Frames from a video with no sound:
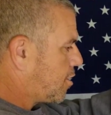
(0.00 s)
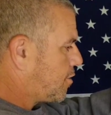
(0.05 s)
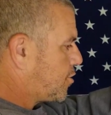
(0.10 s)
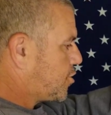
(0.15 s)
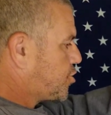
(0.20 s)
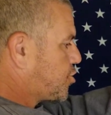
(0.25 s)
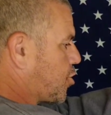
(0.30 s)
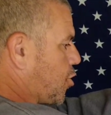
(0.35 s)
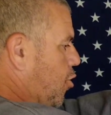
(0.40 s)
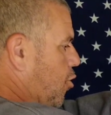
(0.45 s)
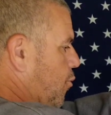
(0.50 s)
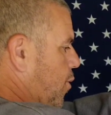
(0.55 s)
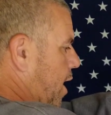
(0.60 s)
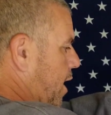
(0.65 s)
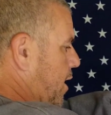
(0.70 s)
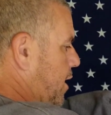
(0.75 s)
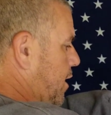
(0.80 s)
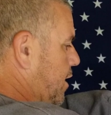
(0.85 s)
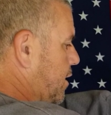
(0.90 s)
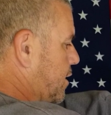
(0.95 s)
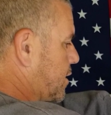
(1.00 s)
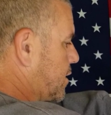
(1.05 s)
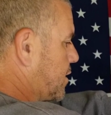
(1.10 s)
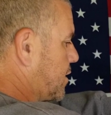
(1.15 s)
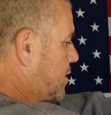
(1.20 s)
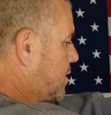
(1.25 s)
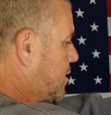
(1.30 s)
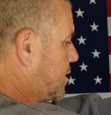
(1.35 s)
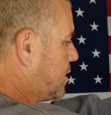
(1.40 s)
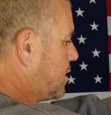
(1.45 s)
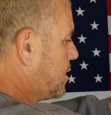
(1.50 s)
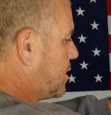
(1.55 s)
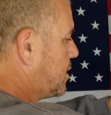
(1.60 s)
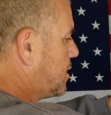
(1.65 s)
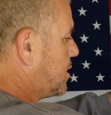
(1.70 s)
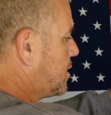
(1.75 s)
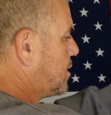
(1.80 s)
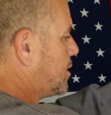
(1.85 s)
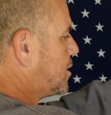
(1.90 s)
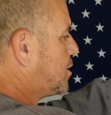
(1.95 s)
of the show right here.
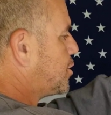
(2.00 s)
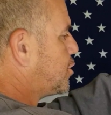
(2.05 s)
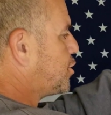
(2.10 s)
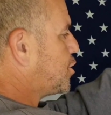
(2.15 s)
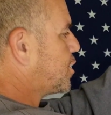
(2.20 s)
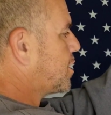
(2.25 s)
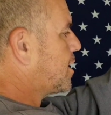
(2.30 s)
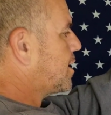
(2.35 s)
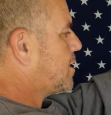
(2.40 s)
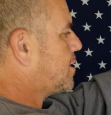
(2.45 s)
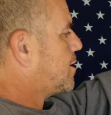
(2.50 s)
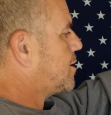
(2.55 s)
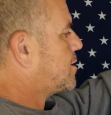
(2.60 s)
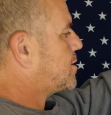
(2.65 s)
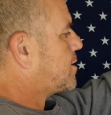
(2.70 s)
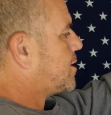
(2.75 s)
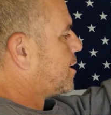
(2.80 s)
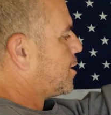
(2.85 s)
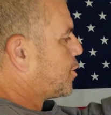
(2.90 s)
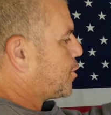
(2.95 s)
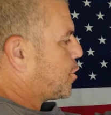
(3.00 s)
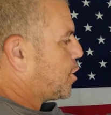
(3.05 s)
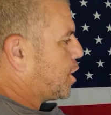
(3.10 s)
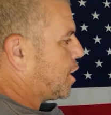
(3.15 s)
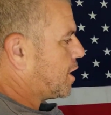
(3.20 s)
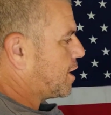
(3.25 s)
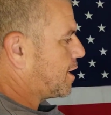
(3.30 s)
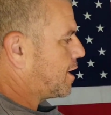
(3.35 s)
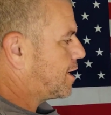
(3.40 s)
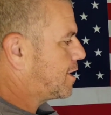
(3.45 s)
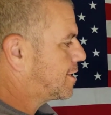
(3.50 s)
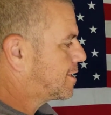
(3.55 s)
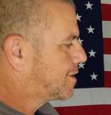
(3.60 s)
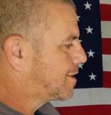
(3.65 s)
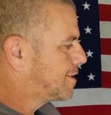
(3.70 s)
Look at this little honey.